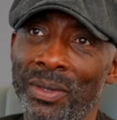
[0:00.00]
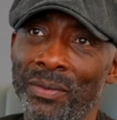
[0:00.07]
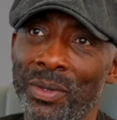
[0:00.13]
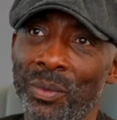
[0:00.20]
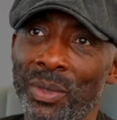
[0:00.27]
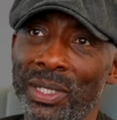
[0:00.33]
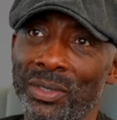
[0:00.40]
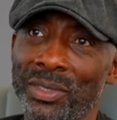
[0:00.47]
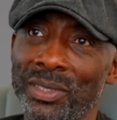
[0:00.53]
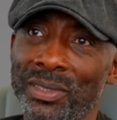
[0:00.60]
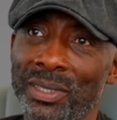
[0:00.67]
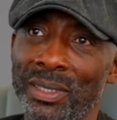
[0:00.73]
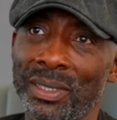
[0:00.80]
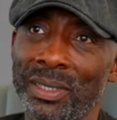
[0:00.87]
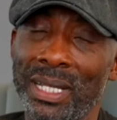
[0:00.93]
From Willie
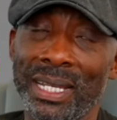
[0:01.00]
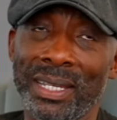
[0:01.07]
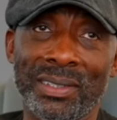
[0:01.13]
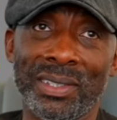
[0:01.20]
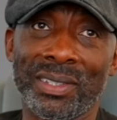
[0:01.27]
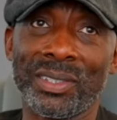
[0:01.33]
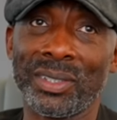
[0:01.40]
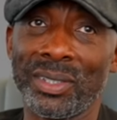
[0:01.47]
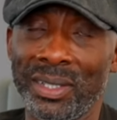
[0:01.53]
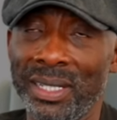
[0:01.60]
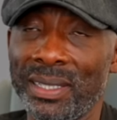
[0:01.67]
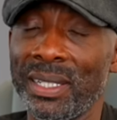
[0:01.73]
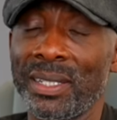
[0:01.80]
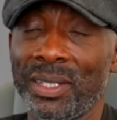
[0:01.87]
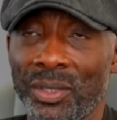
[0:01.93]
Hutchinson, and I just thought he
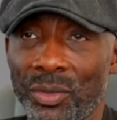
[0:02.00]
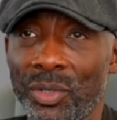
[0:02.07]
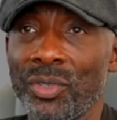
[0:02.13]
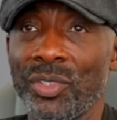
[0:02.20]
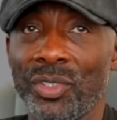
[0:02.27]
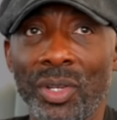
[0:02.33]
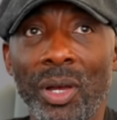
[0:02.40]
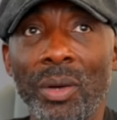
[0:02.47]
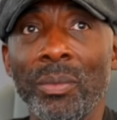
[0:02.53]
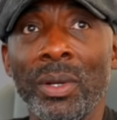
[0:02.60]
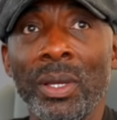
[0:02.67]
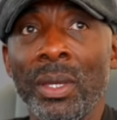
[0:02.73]
did a good job,